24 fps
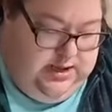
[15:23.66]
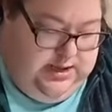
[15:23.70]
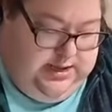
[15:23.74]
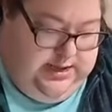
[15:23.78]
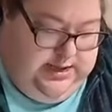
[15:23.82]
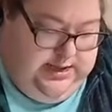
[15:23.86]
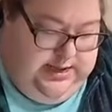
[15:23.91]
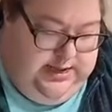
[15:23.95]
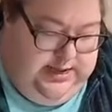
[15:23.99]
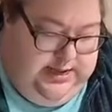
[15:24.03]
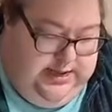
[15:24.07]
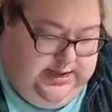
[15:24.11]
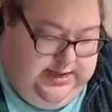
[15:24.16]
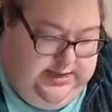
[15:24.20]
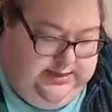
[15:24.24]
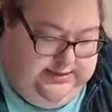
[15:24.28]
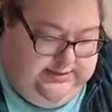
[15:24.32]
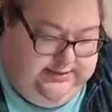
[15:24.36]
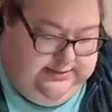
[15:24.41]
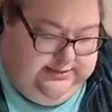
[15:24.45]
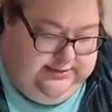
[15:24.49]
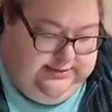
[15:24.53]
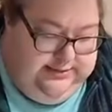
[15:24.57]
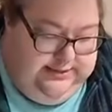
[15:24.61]

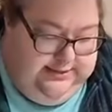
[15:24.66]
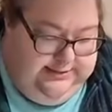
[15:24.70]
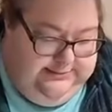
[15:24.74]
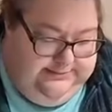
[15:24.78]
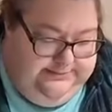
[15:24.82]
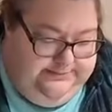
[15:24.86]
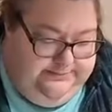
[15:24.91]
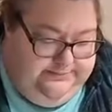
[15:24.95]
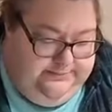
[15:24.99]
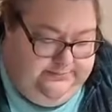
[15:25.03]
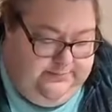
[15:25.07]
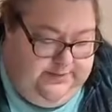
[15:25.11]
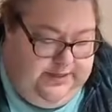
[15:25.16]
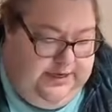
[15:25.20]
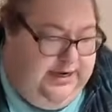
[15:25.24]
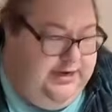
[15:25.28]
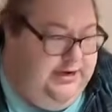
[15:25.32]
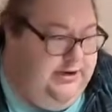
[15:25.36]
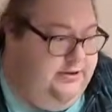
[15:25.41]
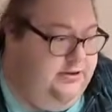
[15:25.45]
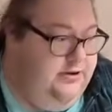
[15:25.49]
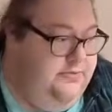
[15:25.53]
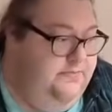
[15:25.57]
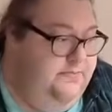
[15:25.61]
is
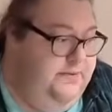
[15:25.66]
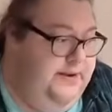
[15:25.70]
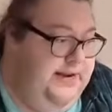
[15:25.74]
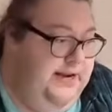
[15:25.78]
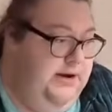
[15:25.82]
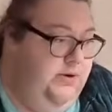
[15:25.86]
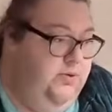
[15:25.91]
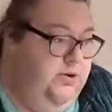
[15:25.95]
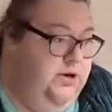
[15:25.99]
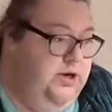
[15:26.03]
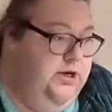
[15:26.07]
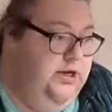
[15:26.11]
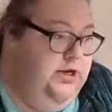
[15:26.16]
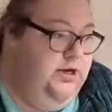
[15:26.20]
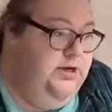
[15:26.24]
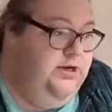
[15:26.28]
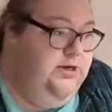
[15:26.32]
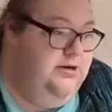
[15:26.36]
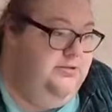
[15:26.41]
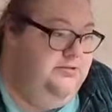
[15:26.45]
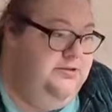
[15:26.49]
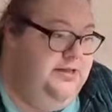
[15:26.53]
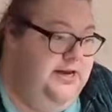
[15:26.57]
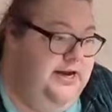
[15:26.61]
another big
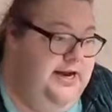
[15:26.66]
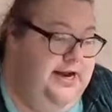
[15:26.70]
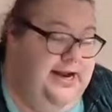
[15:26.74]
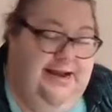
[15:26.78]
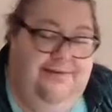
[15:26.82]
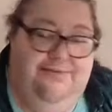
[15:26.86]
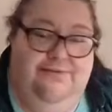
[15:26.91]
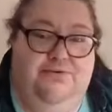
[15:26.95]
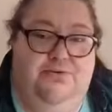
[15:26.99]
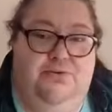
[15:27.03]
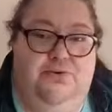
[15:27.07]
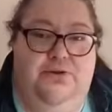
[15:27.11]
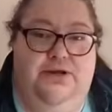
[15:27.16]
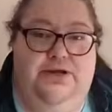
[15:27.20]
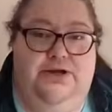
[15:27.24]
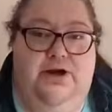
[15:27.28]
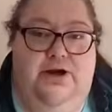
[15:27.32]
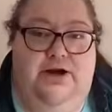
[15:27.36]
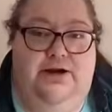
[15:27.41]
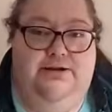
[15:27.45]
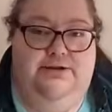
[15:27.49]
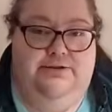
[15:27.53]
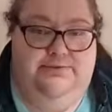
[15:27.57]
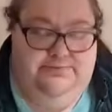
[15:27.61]
one that I haven't really
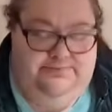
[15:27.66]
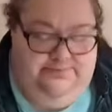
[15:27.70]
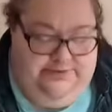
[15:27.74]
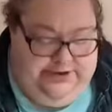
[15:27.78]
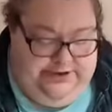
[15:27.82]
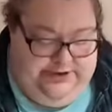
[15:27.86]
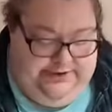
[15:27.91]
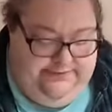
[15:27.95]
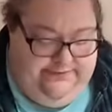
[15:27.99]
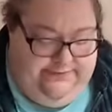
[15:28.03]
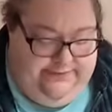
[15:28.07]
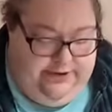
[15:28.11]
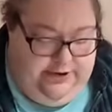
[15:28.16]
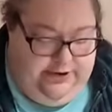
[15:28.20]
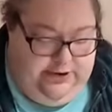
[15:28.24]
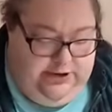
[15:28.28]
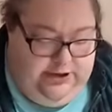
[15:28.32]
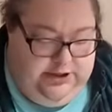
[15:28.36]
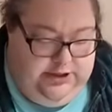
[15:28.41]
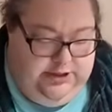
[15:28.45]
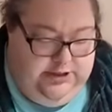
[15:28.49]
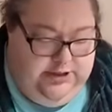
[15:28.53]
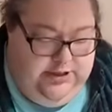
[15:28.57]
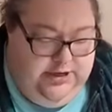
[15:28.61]
gotten very far
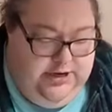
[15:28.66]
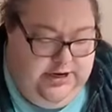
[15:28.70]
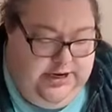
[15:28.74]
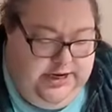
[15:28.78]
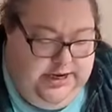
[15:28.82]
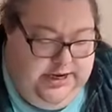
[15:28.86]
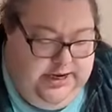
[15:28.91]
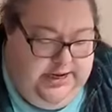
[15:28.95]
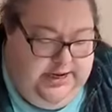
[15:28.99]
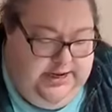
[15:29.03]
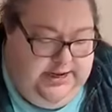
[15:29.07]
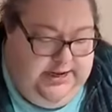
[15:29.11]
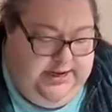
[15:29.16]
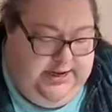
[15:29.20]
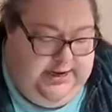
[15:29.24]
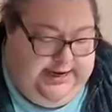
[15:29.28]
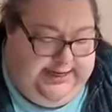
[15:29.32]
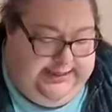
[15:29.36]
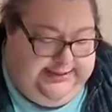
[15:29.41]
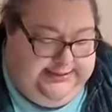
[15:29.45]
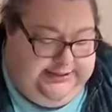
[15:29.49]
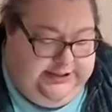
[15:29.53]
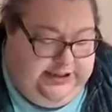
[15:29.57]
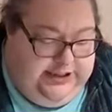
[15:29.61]
on.
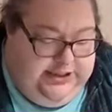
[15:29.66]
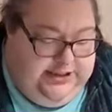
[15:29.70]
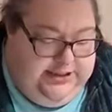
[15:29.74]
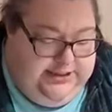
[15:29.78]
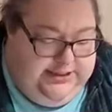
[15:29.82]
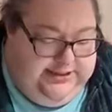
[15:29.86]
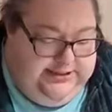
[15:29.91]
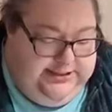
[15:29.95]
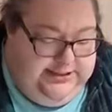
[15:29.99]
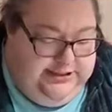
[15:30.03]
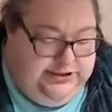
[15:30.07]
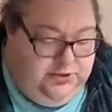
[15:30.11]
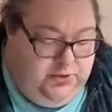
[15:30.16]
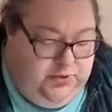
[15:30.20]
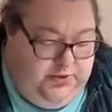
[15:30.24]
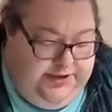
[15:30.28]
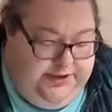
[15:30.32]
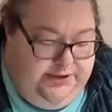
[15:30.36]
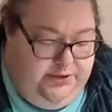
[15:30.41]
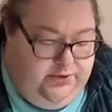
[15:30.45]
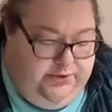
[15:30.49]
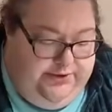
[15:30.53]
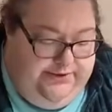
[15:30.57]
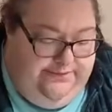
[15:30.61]
I started this in
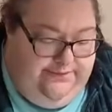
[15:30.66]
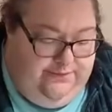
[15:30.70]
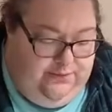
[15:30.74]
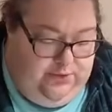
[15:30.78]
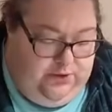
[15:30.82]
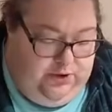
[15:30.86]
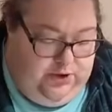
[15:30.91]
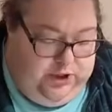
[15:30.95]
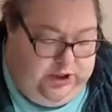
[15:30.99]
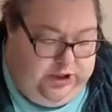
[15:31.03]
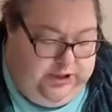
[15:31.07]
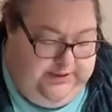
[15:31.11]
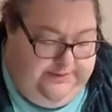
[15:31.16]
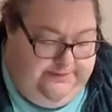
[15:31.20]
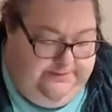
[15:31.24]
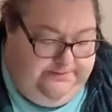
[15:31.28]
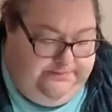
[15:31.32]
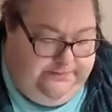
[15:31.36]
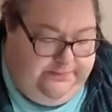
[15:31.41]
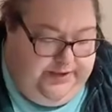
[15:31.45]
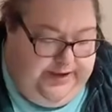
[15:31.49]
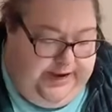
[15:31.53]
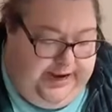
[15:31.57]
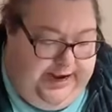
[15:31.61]
2024.
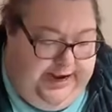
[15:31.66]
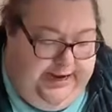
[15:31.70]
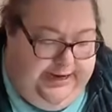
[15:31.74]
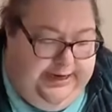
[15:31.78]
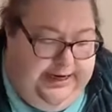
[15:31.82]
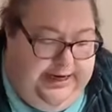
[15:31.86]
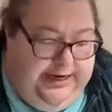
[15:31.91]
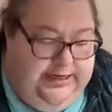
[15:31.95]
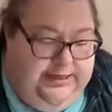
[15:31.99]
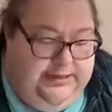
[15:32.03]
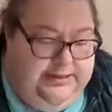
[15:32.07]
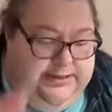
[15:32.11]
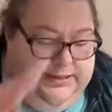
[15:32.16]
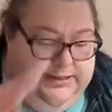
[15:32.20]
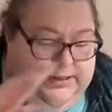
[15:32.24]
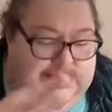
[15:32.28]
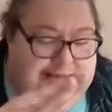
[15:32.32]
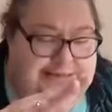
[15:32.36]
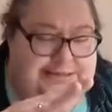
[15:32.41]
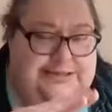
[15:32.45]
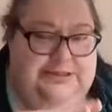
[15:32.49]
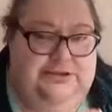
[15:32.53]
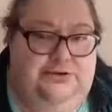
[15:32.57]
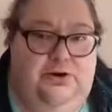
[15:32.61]
I kind of did
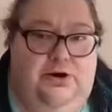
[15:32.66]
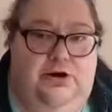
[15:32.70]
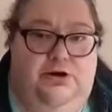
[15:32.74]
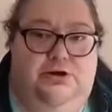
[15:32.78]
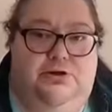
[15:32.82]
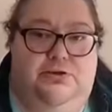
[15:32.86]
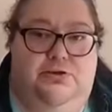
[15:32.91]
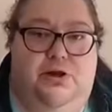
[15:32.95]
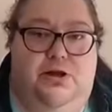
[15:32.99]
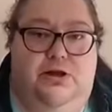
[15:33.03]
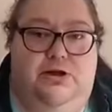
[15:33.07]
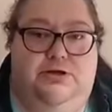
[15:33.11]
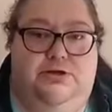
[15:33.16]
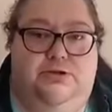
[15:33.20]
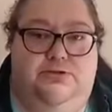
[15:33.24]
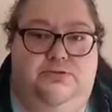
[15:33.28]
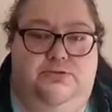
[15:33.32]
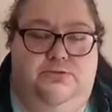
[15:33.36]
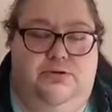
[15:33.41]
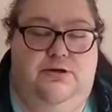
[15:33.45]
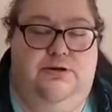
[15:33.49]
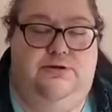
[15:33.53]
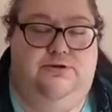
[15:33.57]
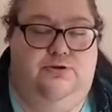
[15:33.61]
these in
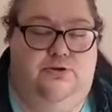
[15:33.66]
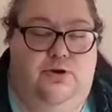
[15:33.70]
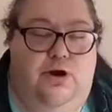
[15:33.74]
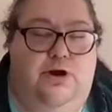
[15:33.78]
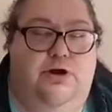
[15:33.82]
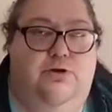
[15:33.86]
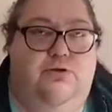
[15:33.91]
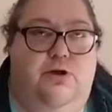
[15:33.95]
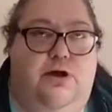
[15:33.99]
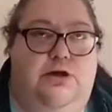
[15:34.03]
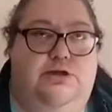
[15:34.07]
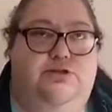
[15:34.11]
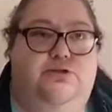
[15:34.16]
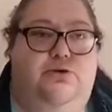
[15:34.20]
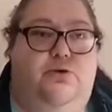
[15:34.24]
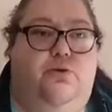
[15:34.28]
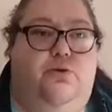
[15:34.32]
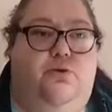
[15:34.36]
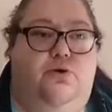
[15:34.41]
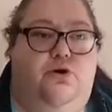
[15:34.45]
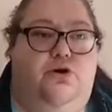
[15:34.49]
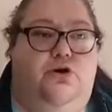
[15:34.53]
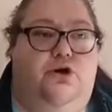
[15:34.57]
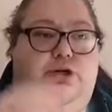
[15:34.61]
chronological
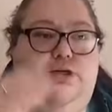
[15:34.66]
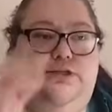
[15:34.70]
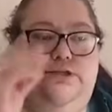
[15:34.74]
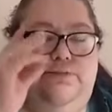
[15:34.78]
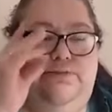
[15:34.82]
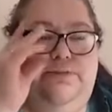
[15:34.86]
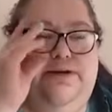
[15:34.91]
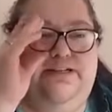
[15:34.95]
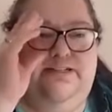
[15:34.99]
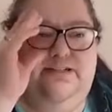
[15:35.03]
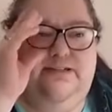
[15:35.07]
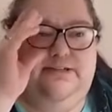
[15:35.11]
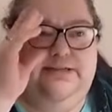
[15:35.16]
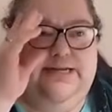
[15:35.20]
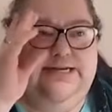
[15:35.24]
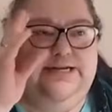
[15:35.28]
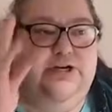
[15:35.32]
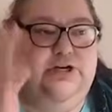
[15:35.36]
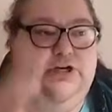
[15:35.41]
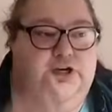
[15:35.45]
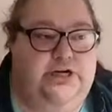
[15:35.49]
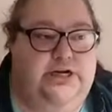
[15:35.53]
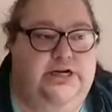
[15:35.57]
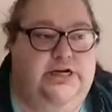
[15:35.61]
order as the best as I
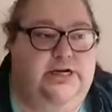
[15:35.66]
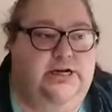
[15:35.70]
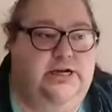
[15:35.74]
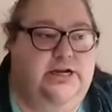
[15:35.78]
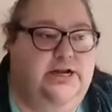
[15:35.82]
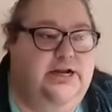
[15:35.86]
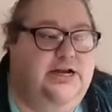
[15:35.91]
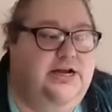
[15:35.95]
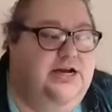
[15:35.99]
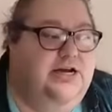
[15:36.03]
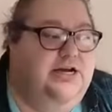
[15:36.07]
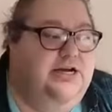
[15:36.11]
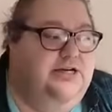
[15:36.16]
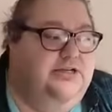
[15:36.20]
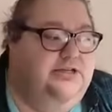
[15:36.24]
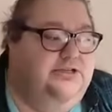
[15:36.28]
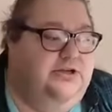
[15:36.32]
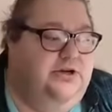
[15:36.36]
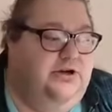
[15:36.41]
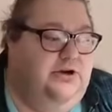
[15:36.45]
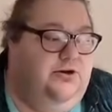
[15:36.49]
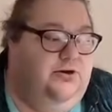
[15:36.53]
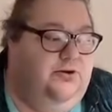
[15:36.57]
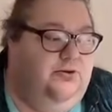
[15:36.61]
could.
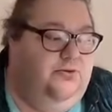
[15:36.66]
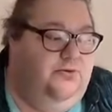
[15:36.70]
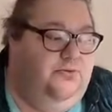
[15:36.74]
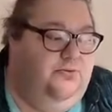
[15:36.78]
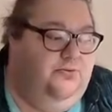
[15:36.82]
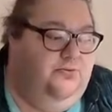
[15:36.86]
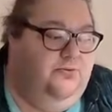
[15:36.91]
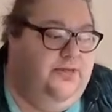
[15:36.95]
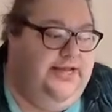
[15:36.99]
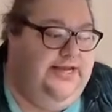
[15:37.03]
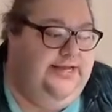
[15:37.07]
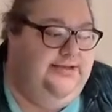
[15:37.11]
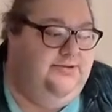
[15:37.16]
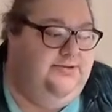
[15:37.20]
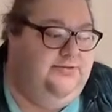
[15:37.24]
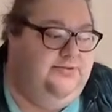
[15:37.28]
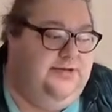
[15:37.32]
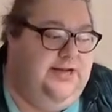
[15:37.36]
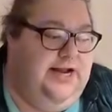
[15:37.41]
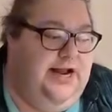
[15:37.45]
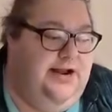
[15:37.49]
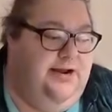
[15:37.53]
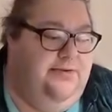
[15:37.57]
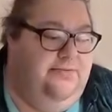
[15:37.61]
So these
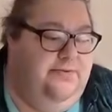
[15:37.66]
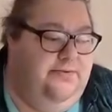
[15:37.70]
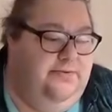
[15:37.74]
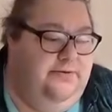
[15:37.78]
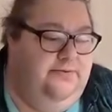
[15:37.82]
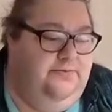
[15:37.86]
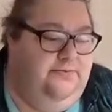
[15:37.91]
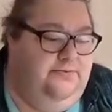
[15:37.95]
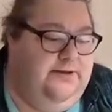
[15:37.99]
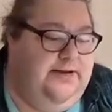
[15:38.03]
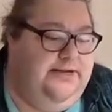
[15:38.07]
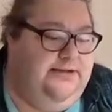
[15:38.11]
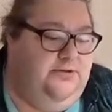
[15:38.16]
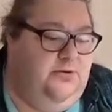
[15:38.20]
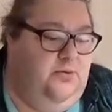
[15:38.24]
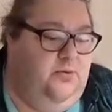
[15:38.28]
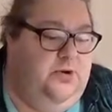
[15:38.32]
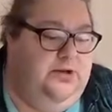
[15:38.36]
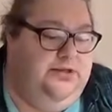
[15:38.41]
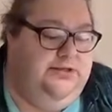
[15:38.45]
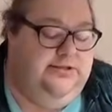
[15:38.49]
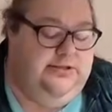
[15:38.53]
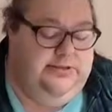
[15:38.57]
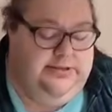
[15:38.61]
kind of be like the
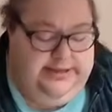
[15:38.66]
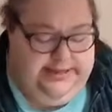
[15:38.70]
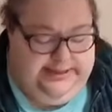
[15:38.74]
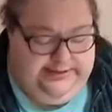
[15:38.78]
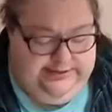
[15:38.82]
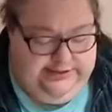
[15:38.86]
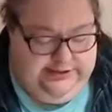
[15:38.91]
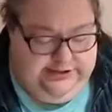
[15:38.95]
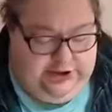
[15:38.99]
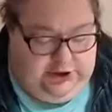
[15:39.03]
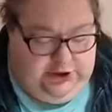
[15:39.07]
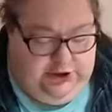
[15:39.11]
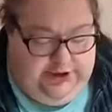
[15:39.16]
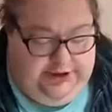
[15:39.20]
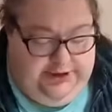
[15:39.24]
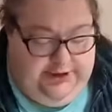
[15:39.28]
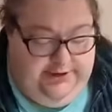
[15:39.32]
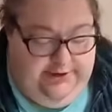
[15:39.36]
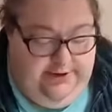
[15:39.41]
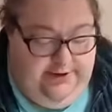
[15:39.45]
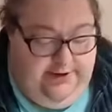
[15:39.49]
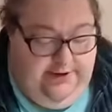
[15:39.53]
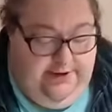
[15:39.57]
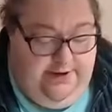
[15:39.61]
ones that I
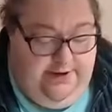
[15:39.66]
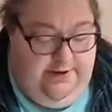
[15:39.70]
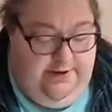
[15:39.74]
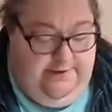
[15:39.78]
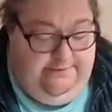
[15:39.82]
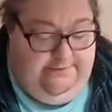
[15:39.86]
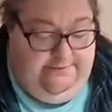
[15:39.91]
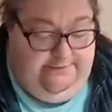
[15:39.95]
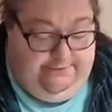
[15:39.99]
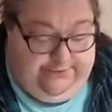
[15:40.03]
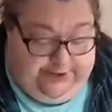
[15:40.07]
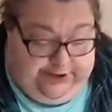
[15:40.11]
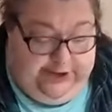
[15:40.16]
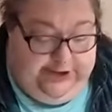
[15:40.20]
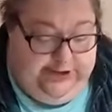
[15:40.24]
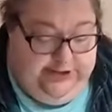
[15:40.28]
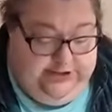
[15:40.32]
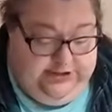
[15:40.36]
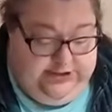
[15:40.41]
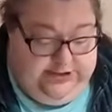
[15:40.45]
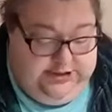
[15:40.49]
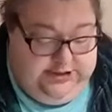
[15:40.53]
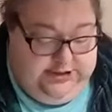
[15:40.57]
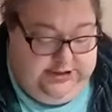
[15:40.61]
started
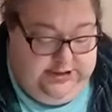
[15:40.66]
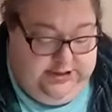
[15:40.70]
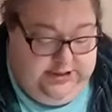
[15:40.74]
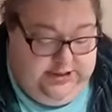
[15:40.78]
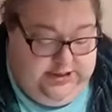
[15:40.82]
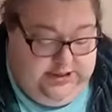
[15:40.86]
first.